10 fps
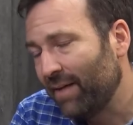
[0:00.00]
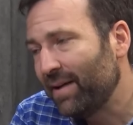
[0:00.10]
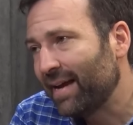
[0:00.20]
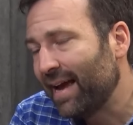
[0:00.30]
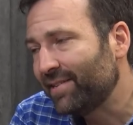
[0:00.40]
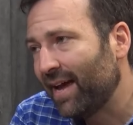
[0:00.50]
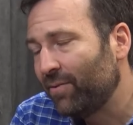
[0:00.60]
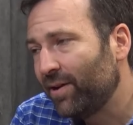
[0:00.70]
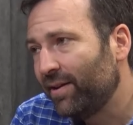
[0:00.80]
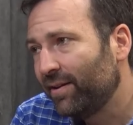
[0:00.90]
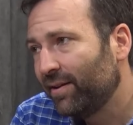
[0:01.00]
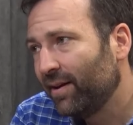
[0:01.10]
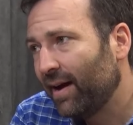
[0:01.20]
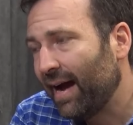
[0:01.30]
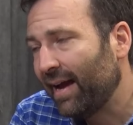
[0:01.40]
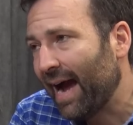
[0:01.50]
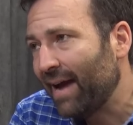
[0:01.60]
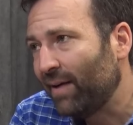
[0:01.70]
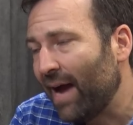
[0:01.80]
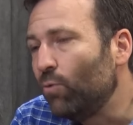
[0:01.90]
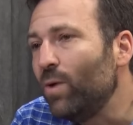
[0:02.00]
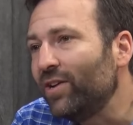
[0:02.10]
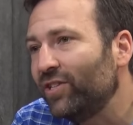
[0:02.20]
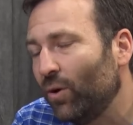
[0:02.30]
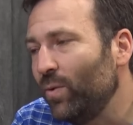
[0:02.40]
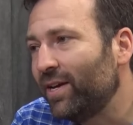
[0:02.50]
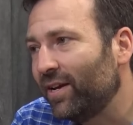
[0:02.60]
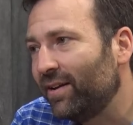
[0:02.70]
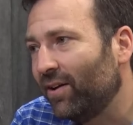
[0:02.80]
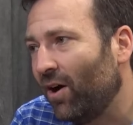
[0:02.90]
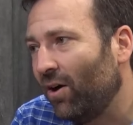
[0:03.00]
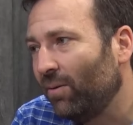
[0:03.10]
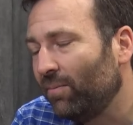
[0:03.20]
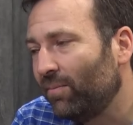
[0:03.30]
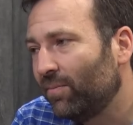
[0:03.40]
I mean, I guess I would, I, I, I wish that we could all